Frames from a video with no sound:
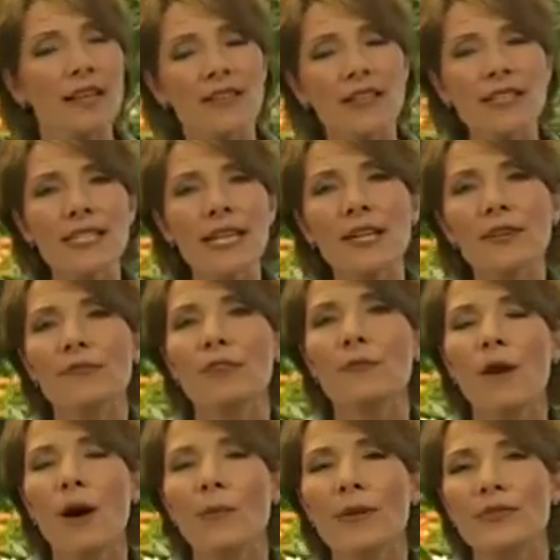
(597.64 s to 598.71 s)
let's take a few
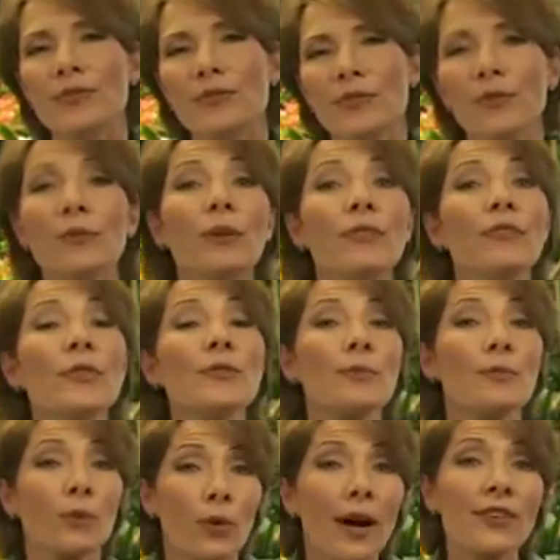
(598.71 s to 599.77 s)
moments to review
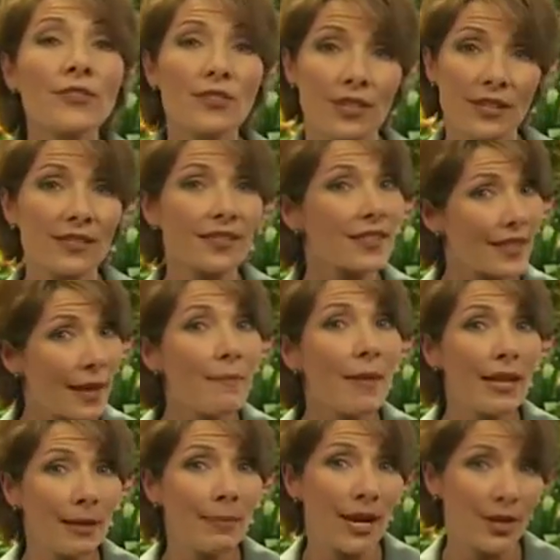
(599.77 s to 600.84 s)
some questions that
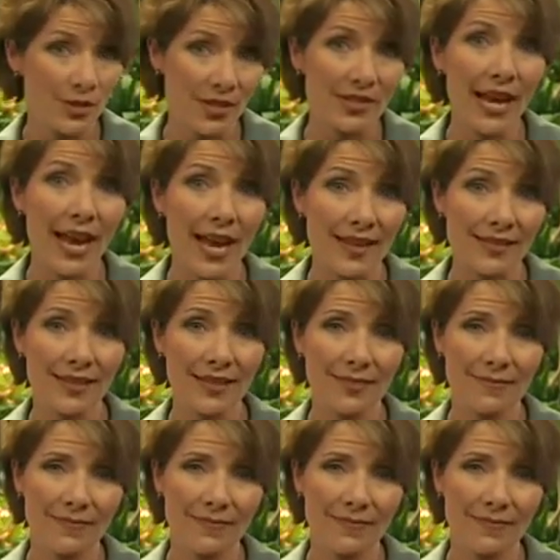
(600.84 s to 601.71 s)
many patients ask.